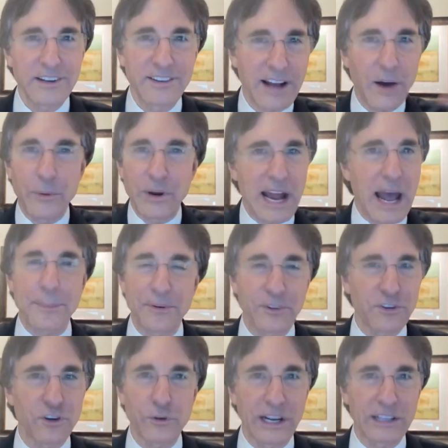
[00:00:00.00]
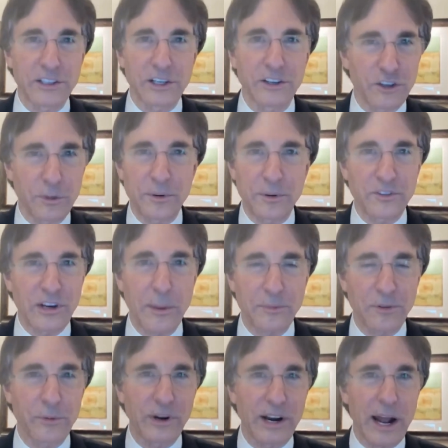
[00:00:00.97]
It's not what happens to you out there. It's your
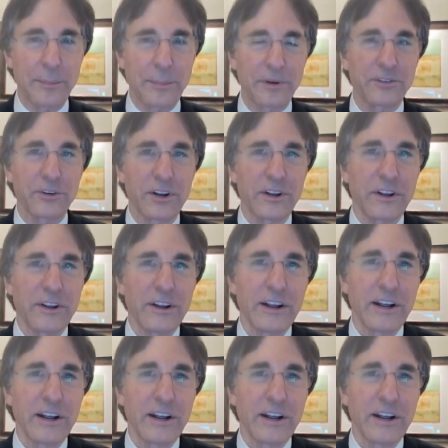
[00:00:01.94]
perception of what happens.